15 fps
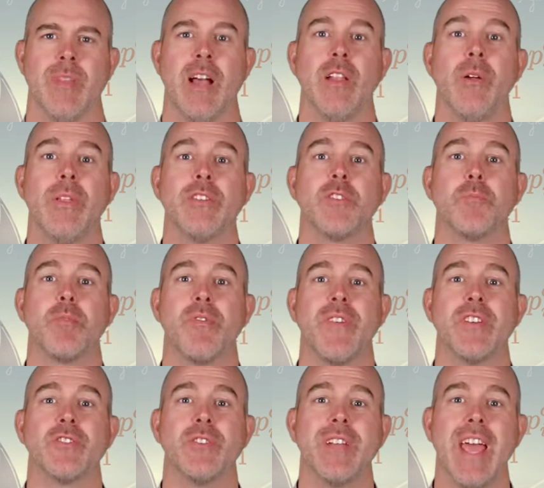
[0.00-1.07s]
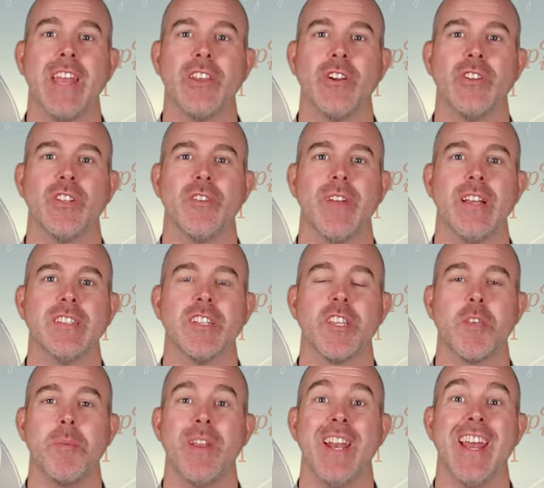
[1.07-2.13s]
Hello, this is Professor Dan Kernler of
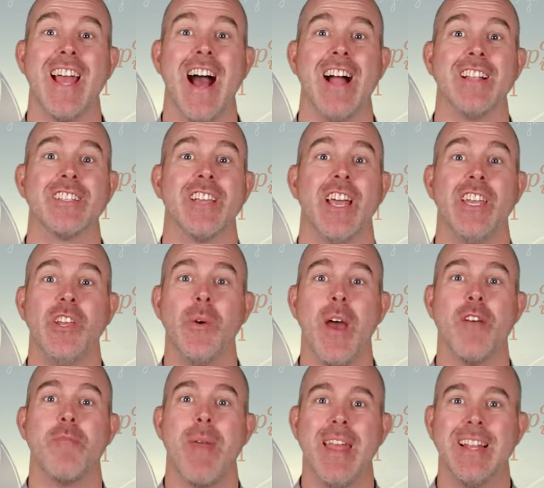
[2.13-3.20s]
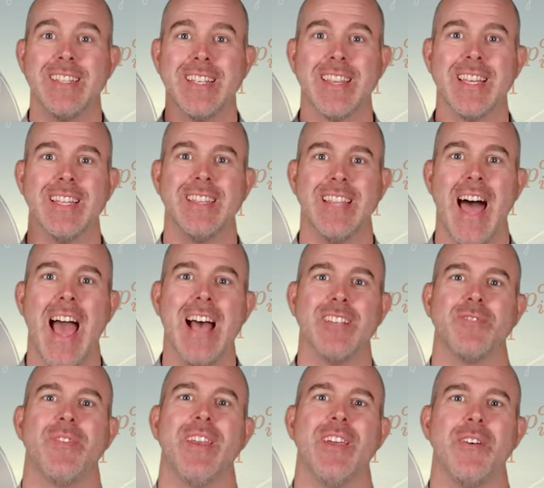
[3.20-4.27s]
Elgin Community College, and you have made it to the
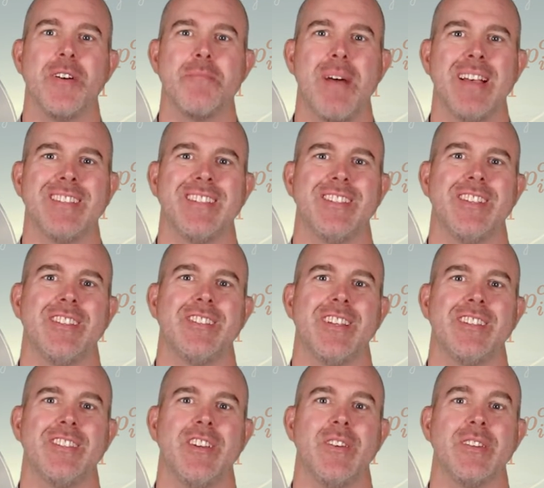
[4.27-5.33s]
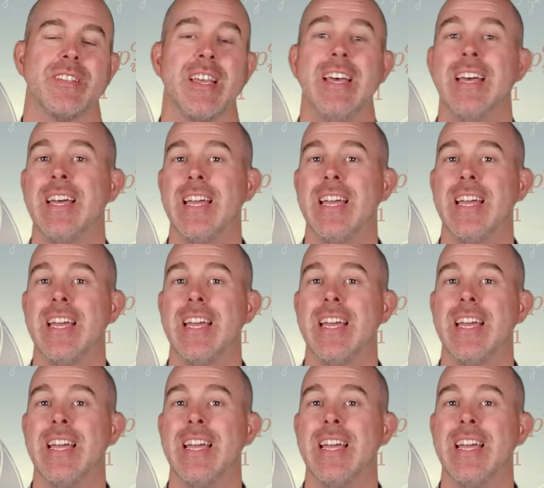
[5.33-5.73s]
last video in my statistics series.